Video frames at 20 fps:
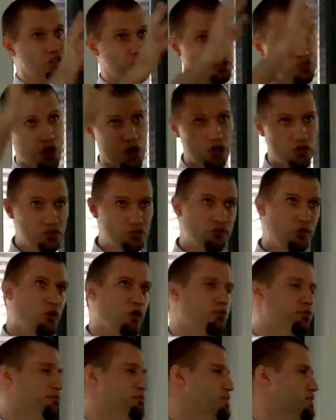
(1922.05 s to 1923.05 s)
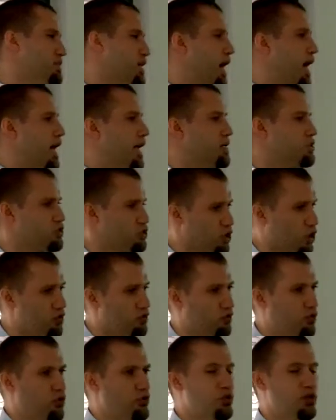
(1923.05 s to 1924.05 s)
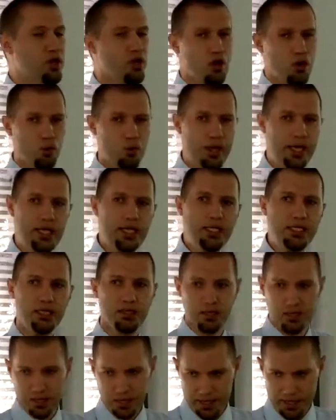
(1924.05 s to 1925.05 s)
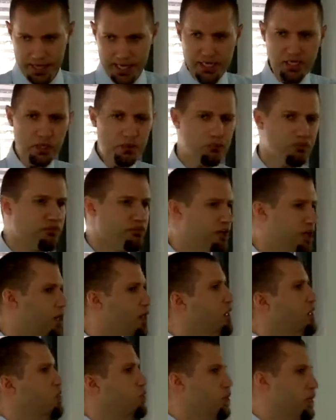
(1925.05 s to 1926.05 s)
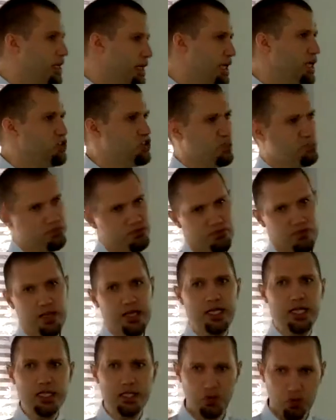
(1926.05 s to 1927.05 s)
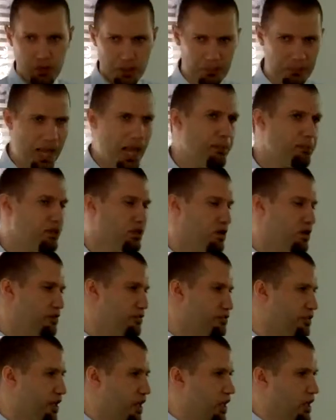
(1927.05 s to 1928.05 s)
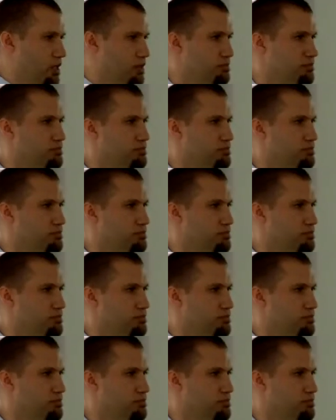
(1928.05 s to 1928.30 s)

the stars fall from the sky and so forth when Edom fell, when Egypt fell, when Babylon fell?